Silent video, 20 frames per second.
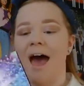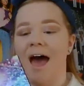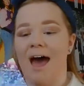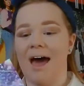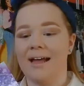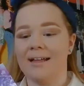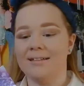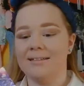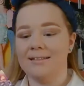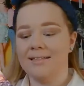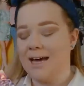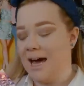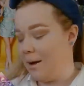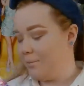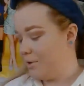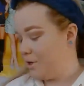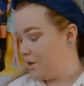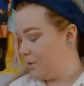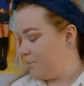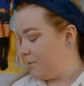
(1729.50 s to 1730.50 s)
and
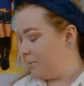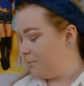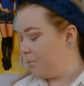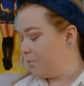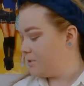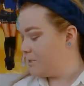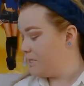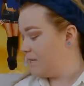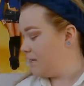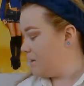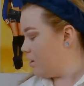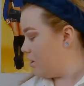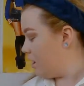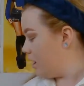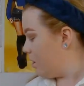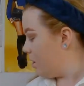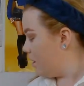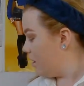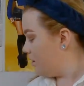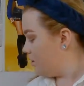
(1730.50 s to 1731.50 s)
I'm going to be putting
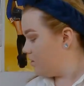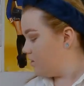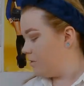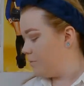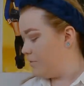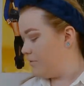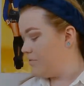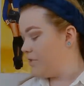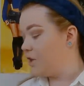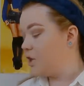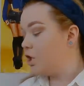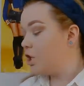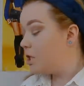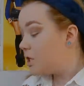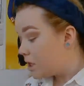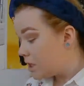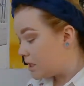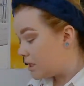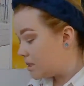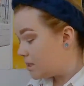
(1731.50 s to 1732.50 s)
some of the
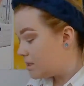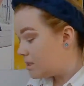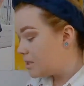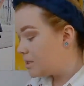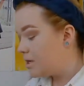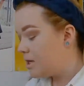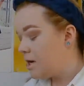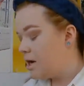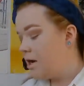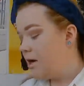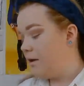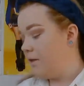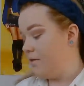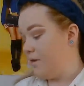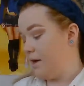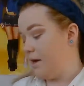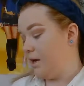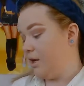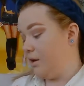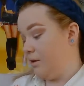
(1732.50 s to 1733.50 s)
colours
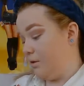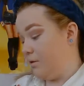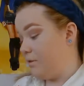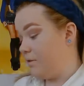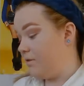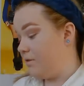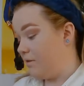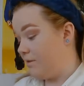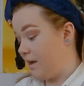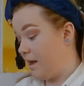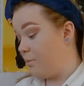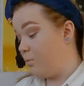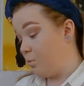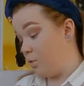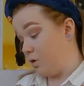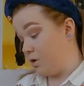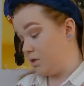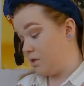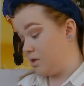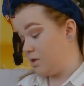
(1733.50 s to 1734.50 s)
that I use, the same
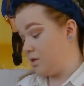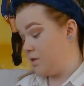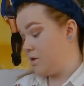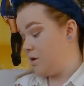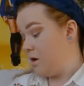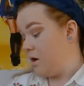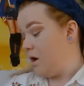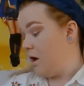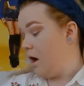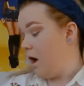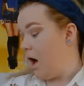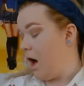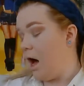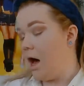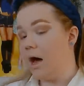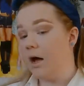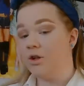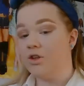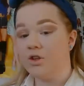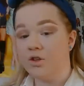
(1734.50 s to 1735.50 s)
ones,
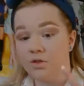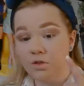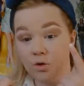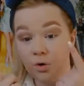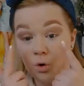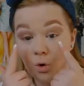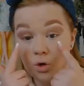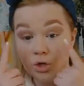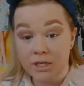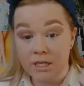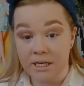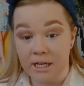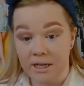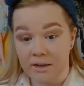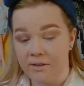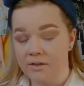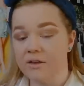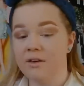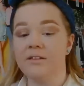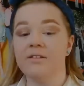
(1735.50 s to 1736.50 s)
just
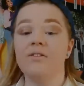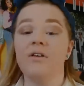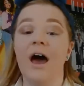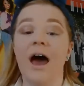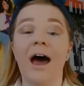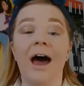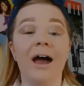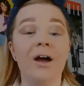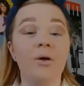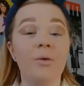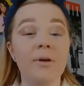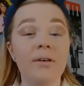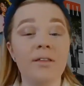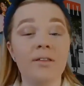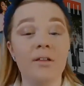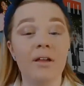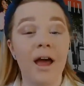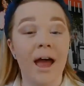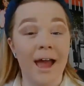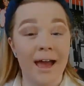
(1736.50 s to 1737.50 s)
underneath, because I
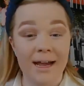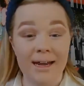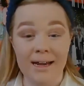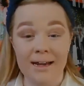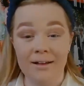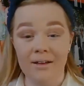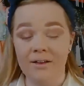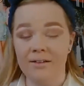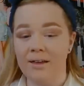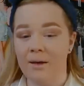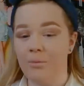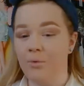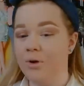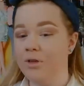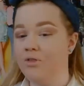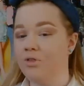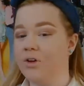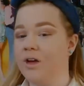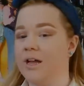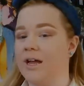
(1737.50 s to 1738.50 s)
always hate it because I'm
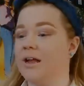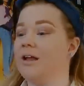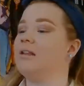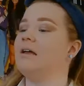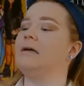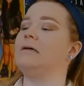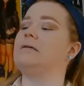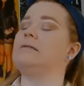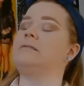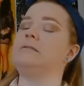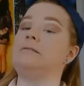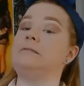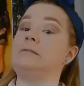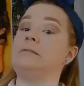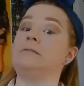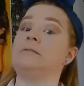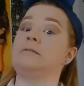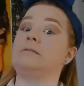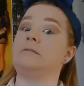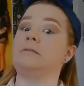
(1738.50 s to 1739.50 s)
always looking at it like,
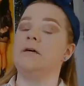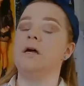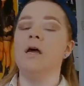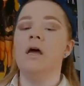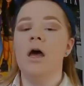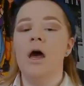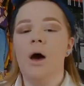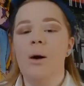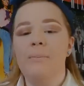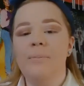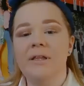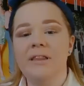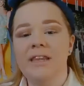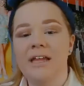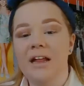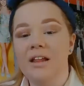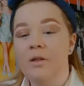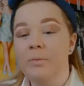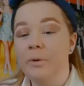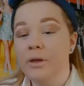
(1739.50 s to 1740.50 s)
ugh, but
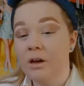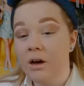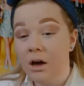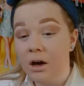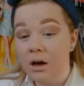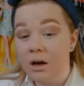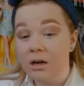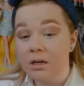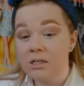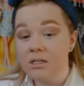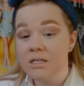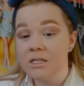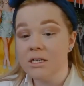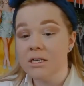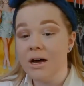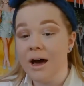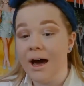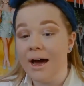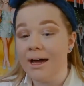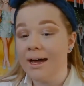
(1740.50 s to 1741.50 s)
it's because
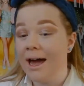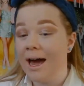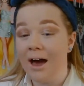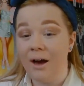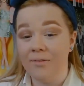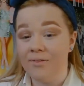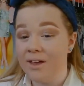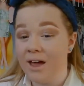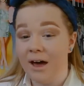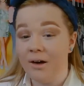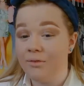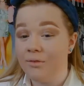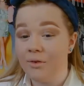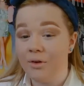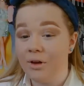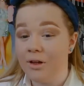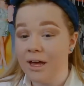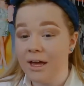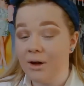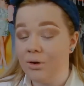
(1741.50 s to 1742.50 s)
I have to have
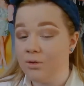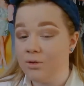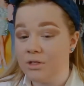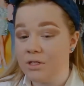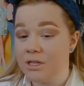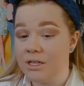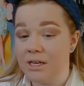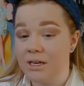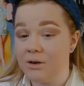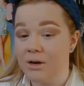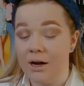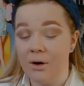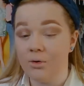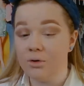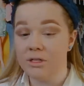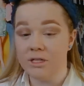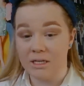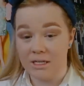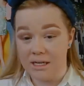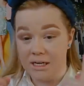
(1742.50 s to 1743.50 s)
it
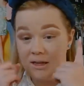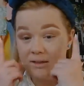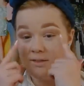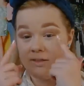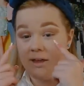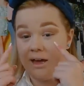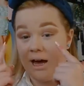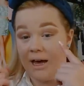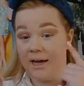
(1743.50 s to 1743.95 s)
underneath the